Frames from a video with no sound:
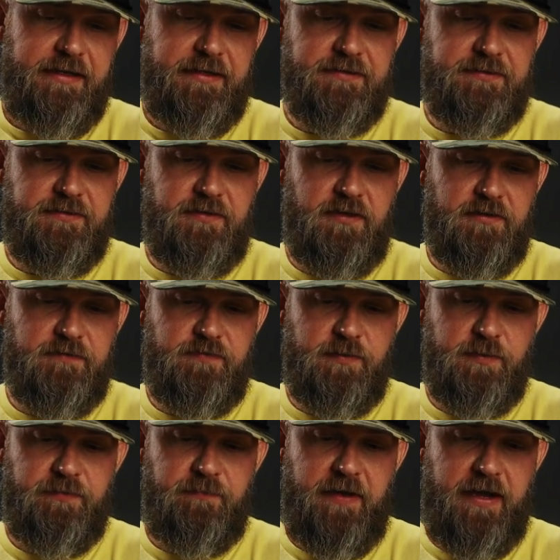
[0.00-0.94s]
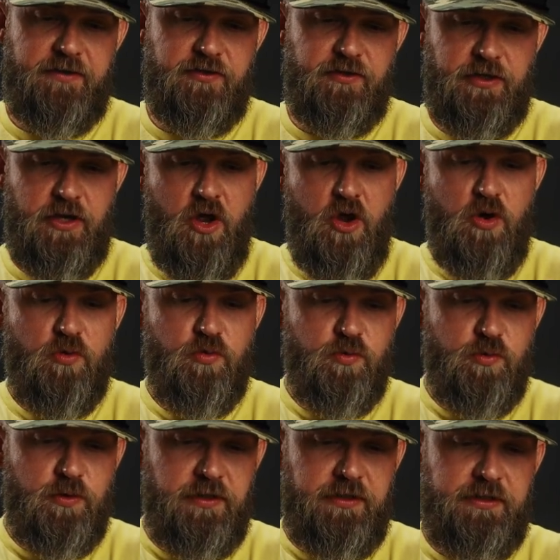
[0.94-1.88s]
installed from the factory.
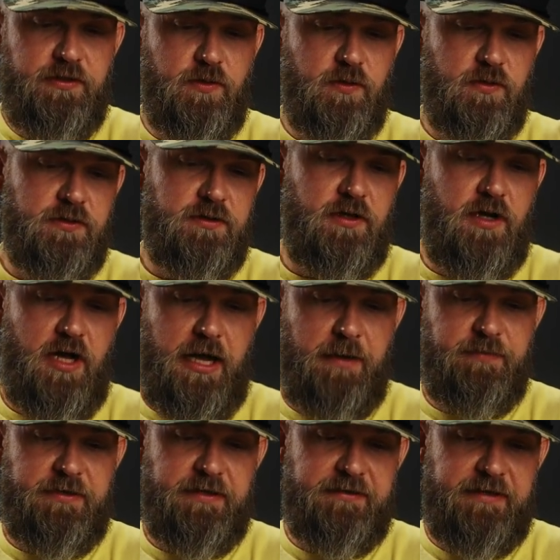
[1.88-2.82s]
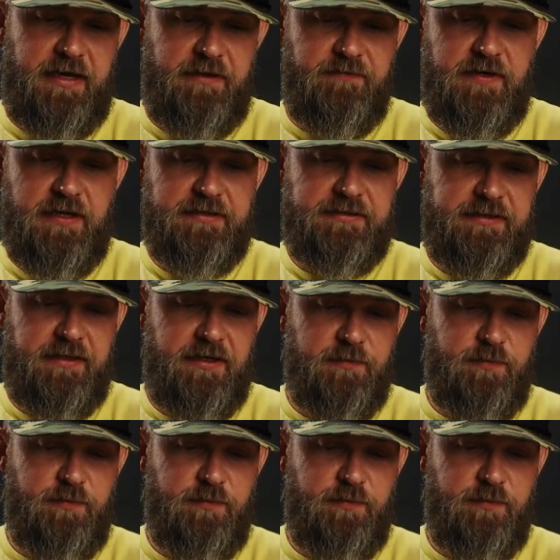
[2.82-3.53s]
Really cool little optic that I've got set